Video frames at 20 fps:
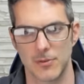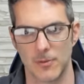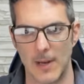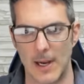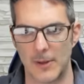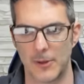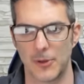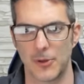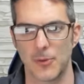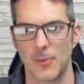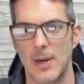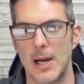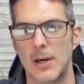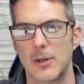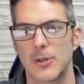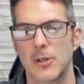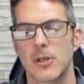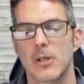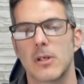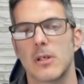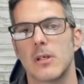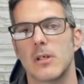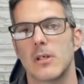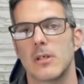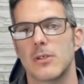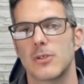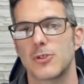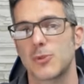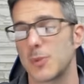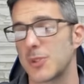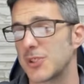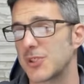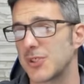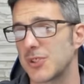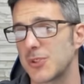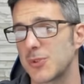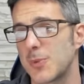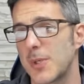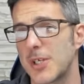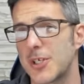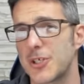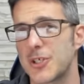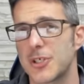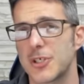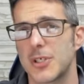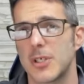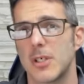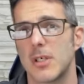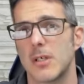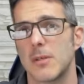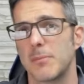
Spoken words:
router to router, switch to switch,